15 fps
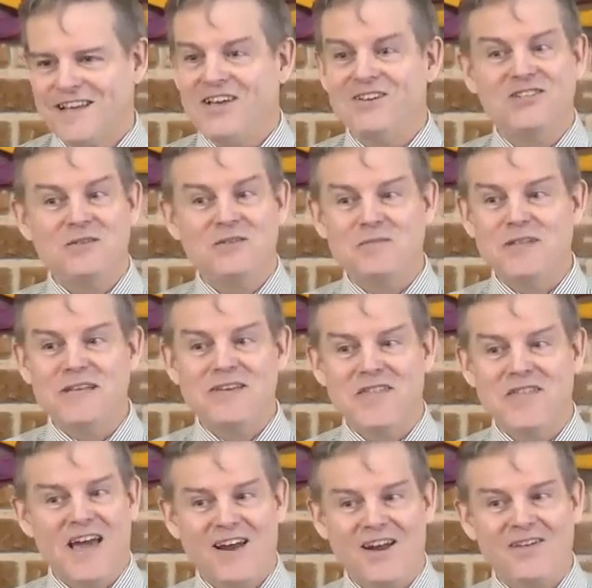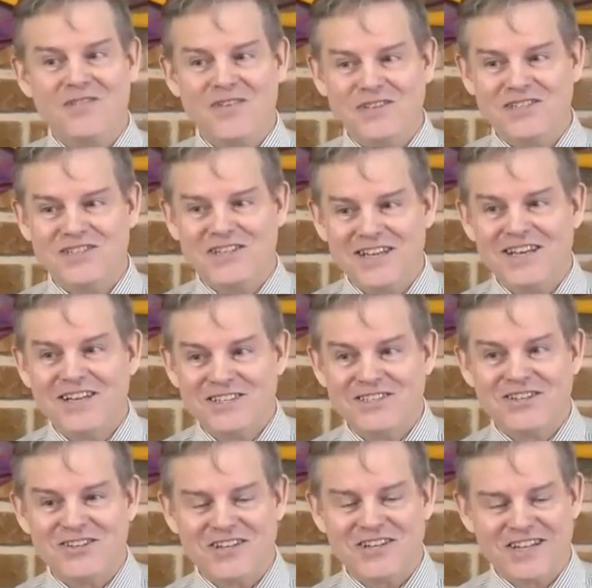I used to believe that almost
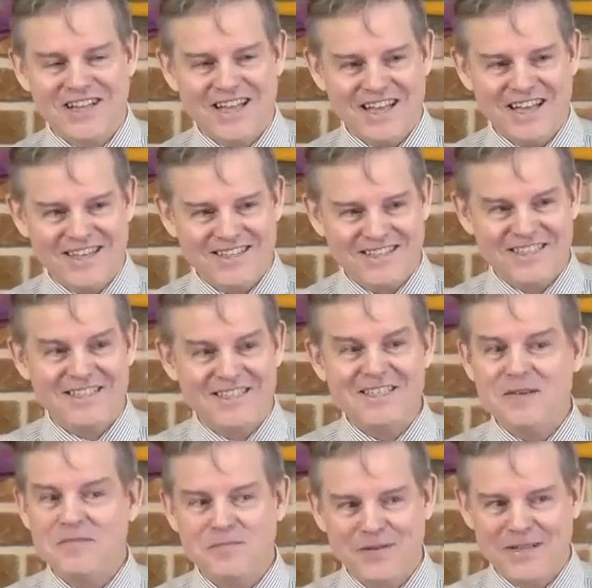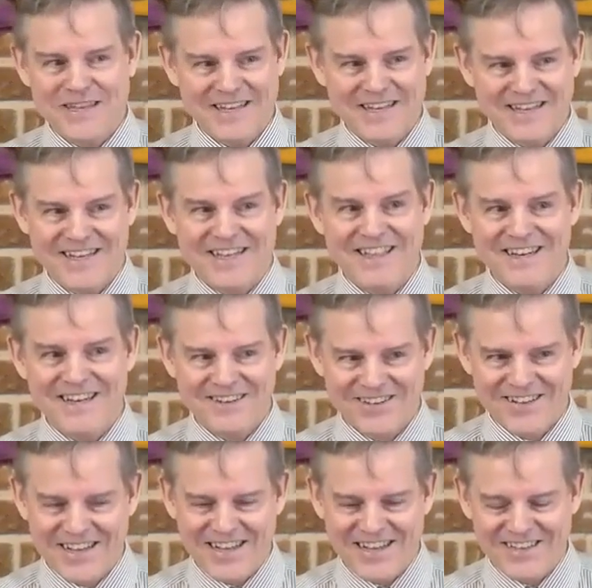certainly, simply,
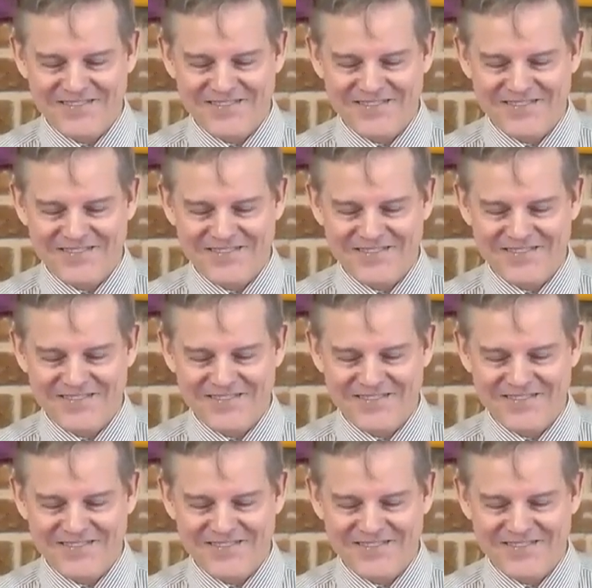clearly.